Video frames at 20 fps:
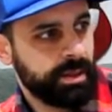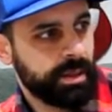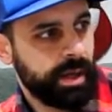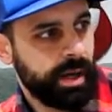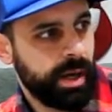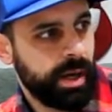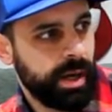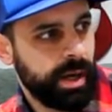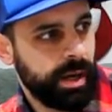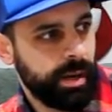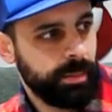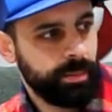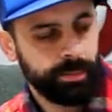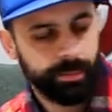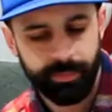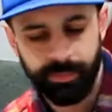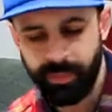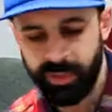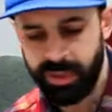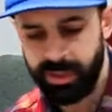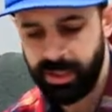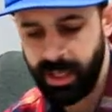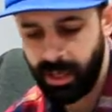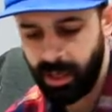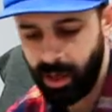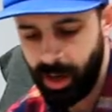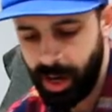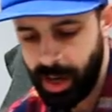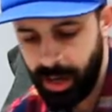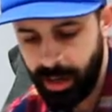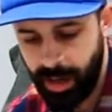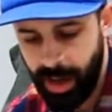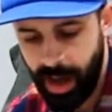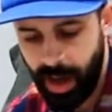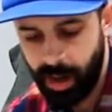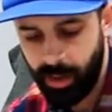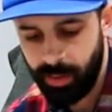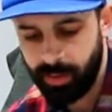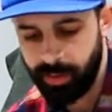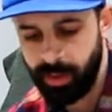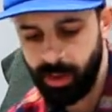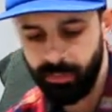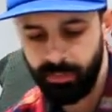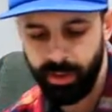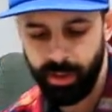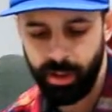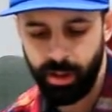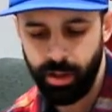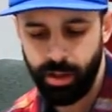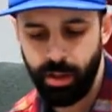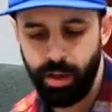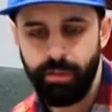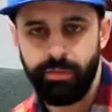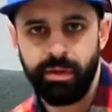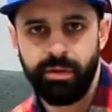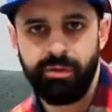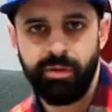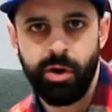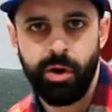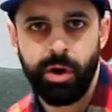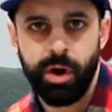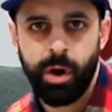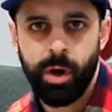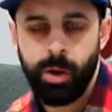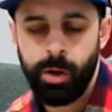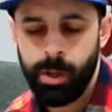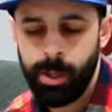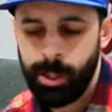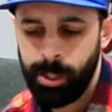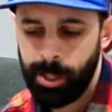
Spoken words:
to take your hand out of the photo.